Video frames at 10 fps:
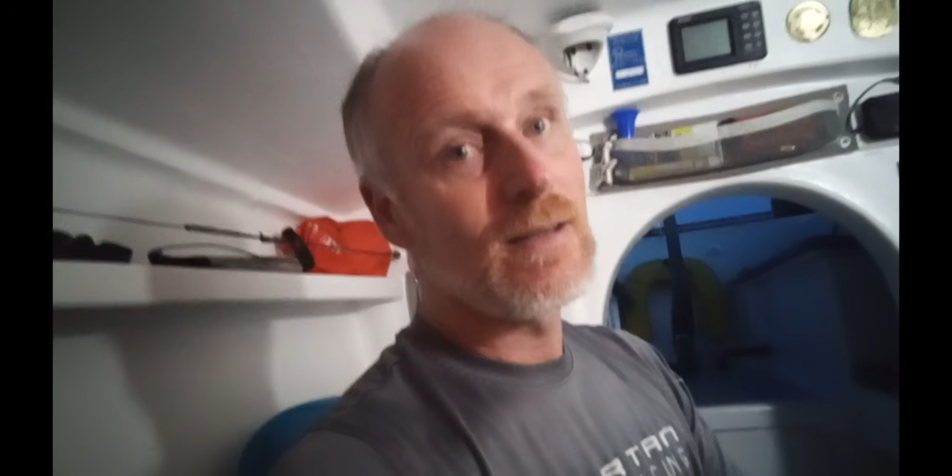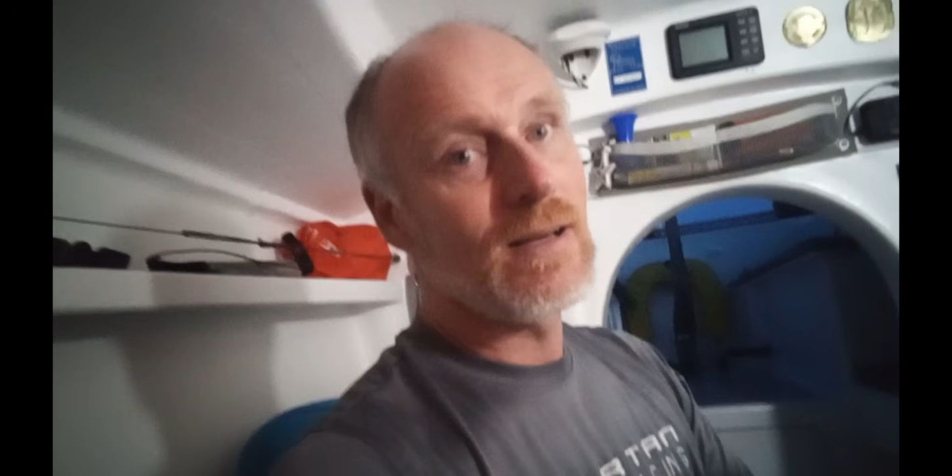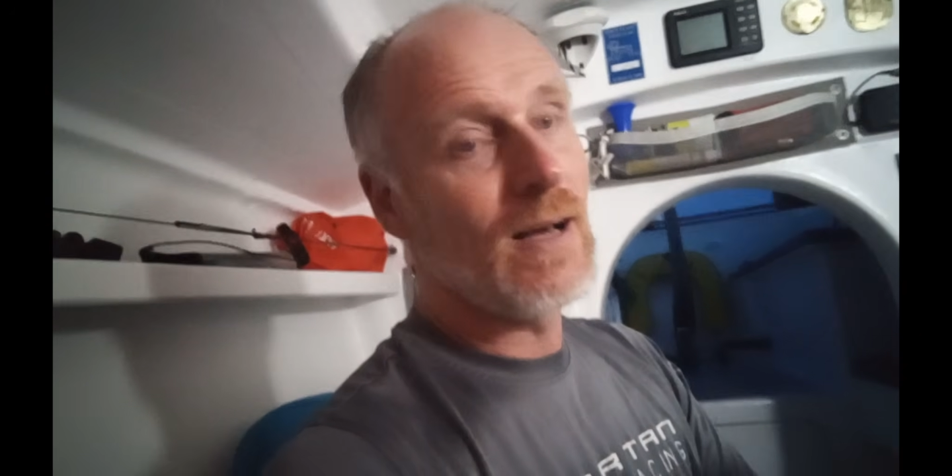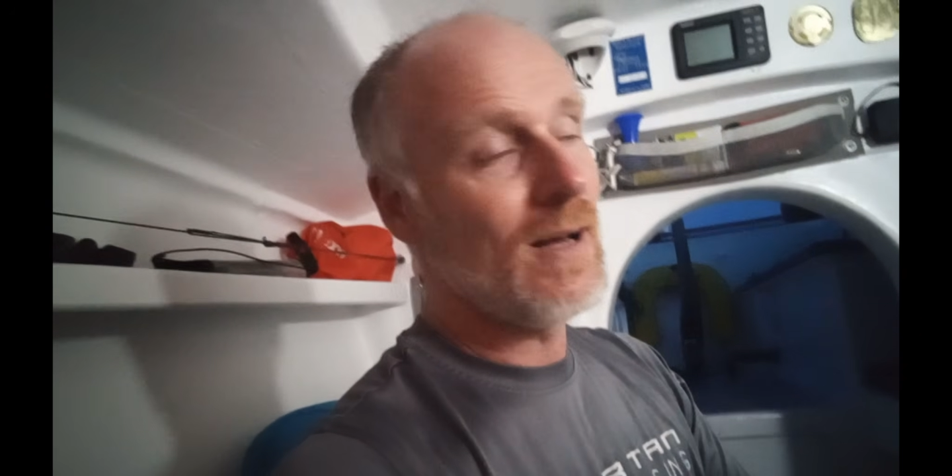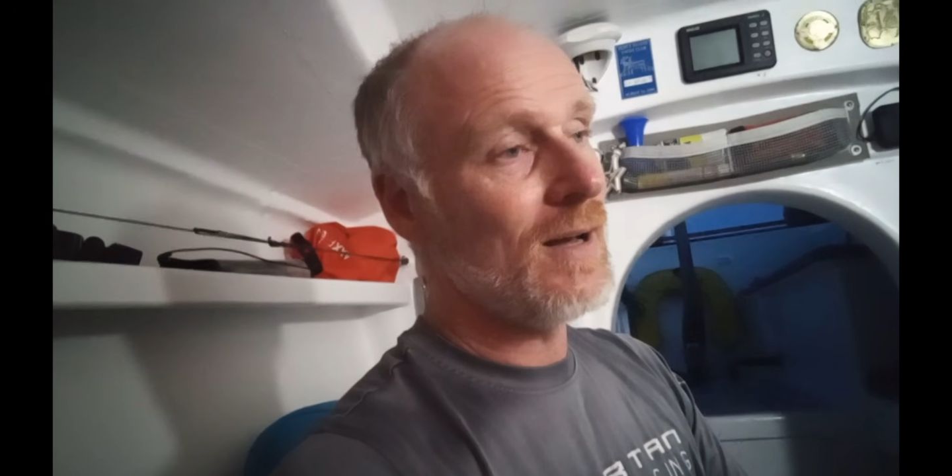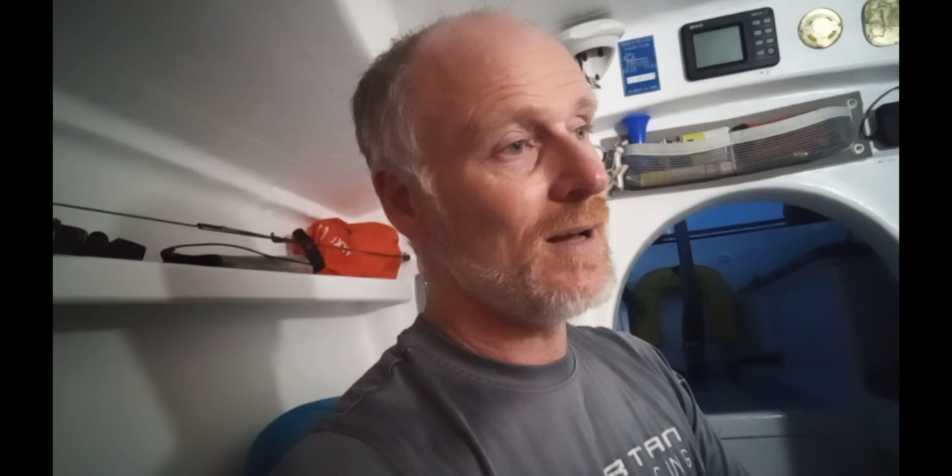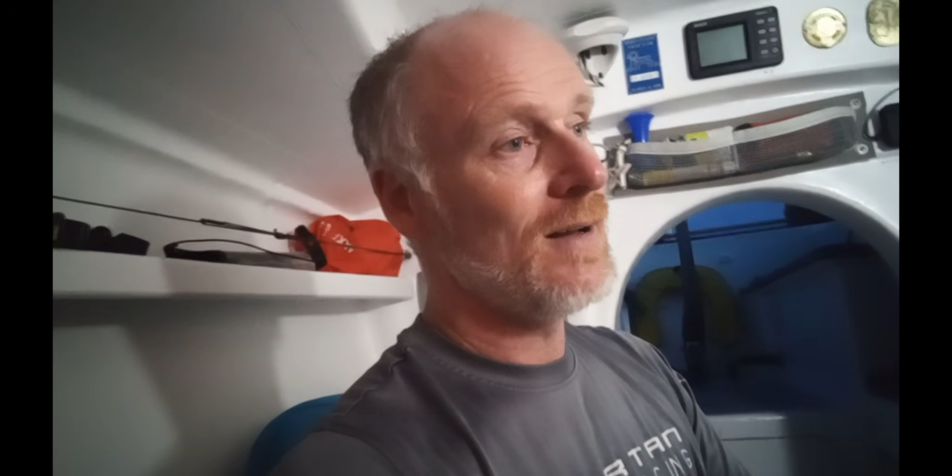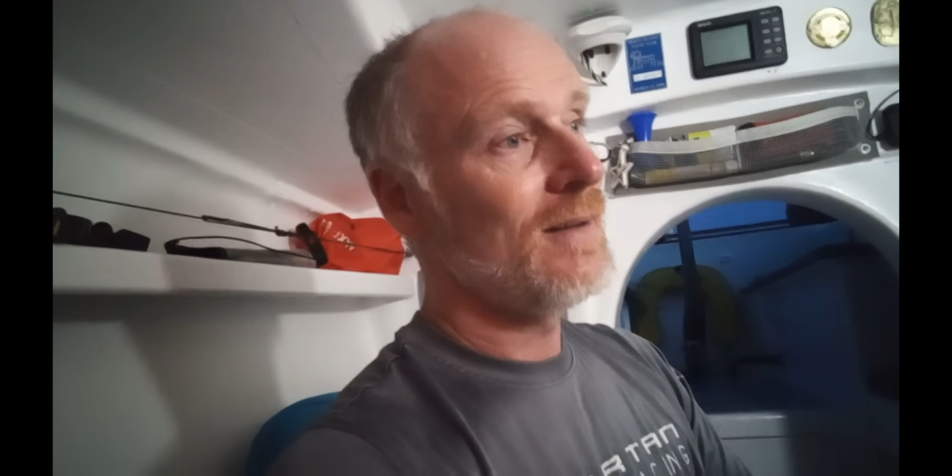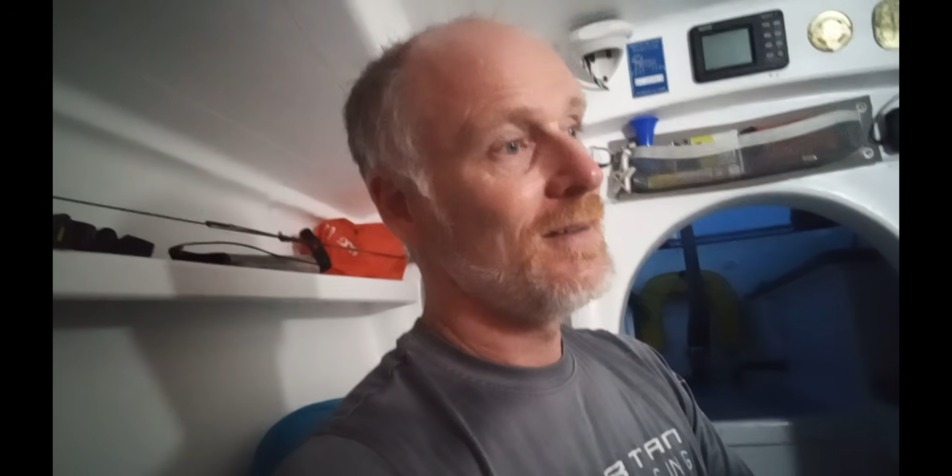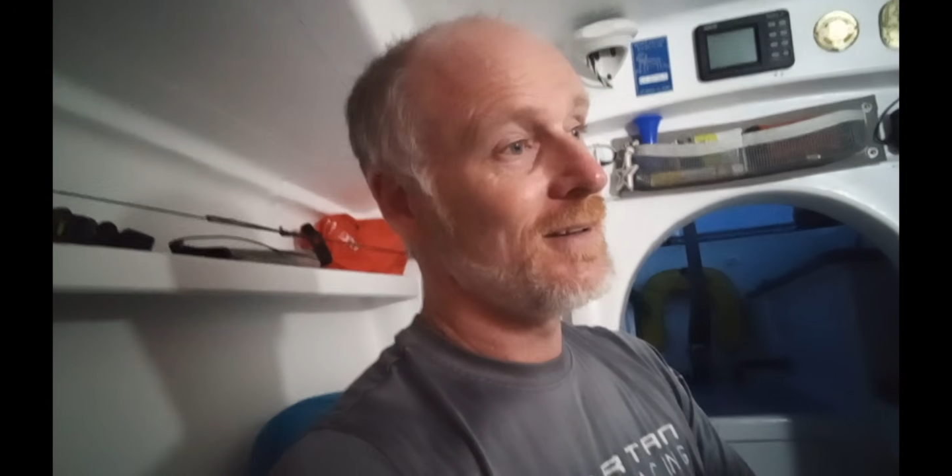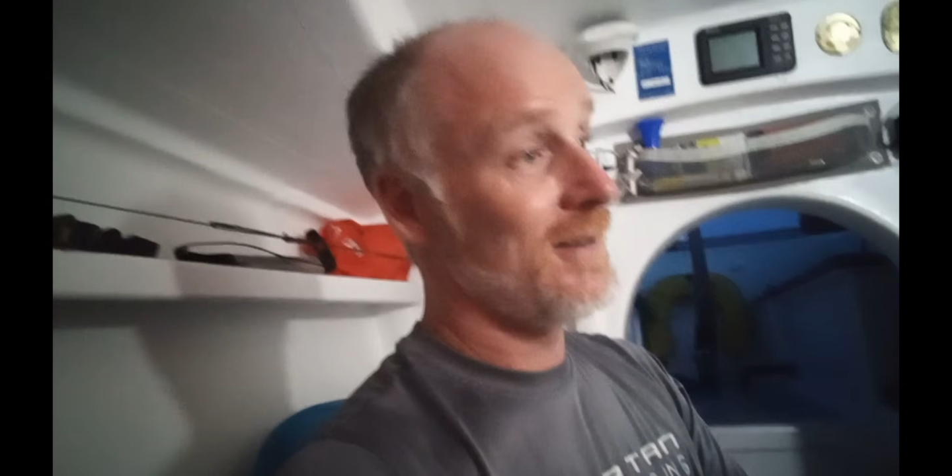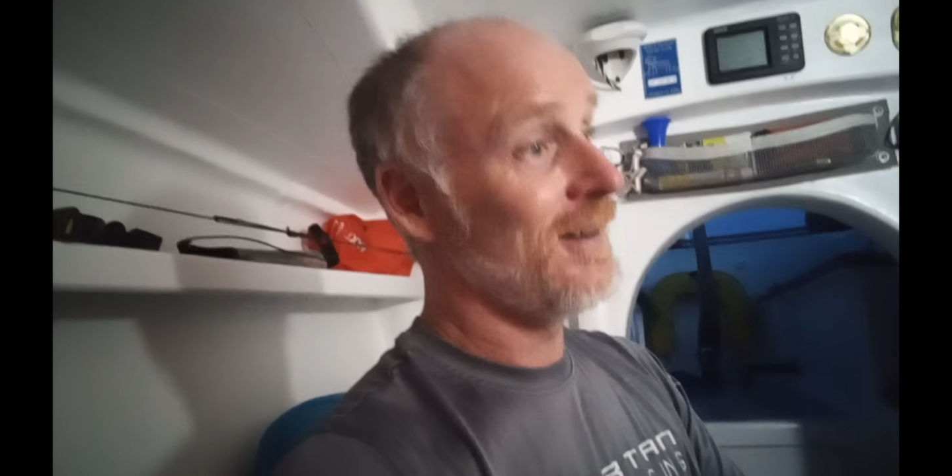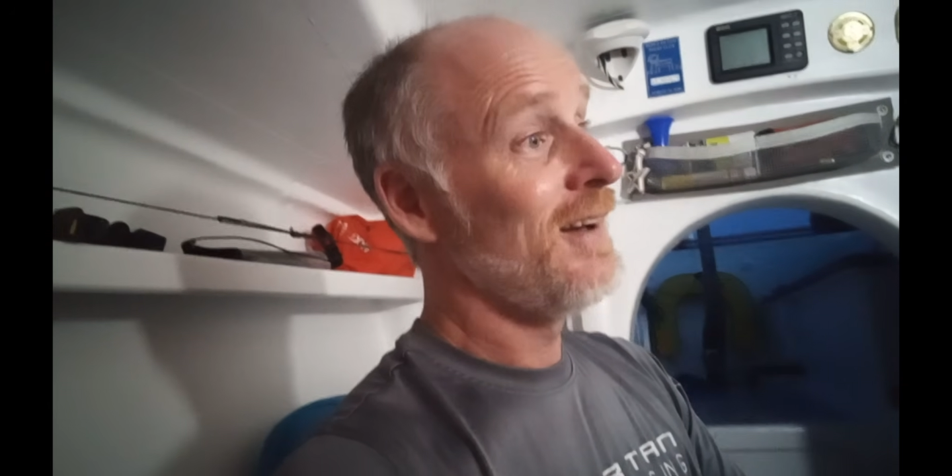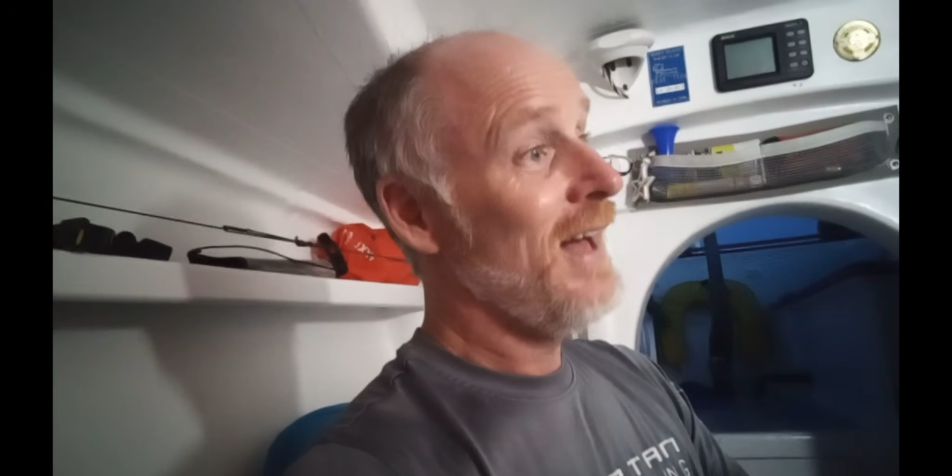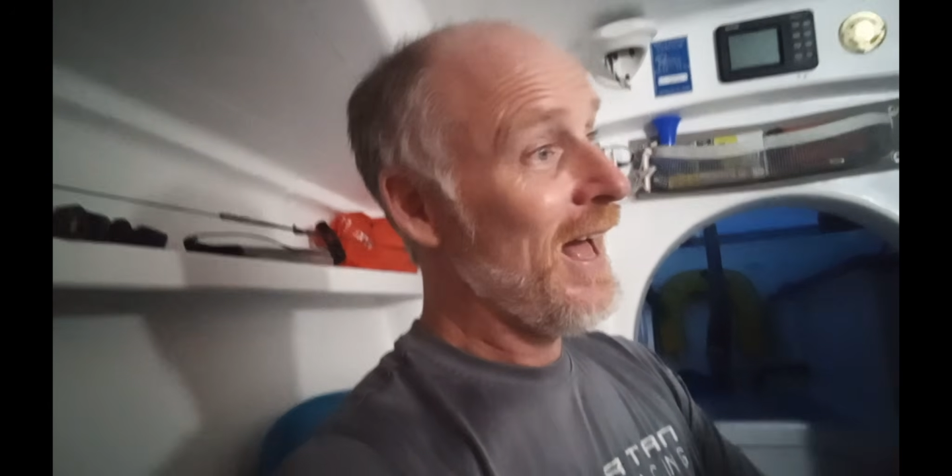
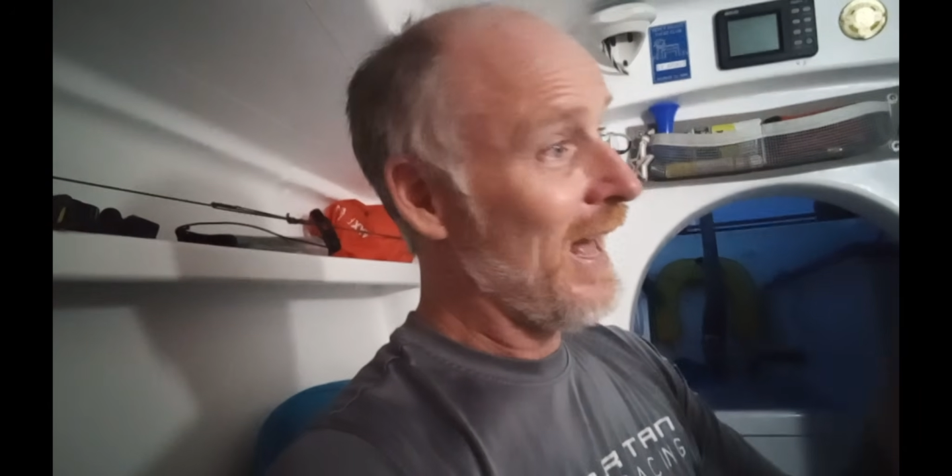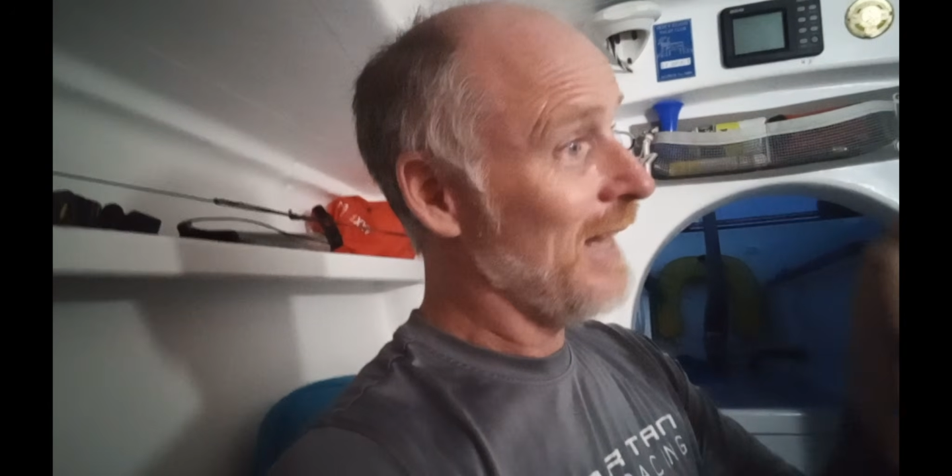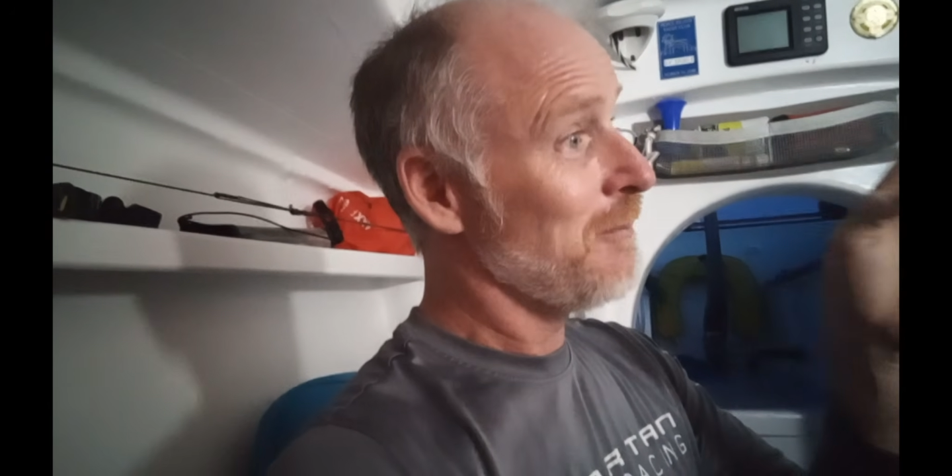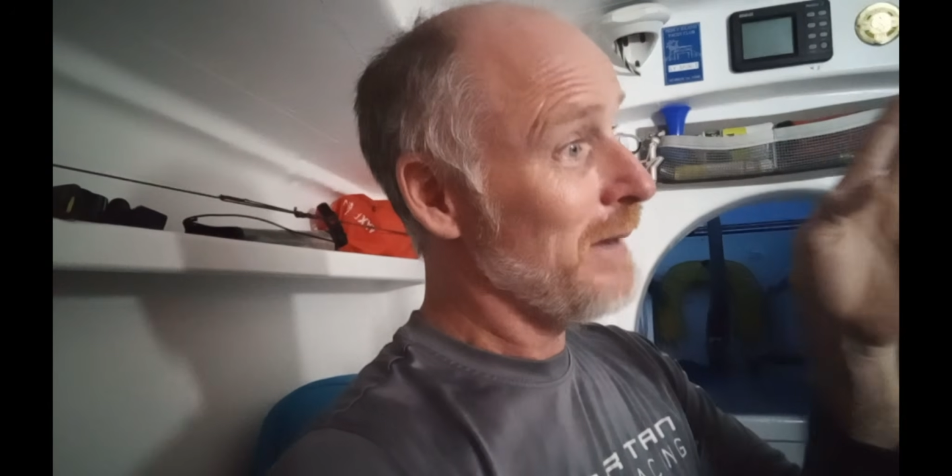and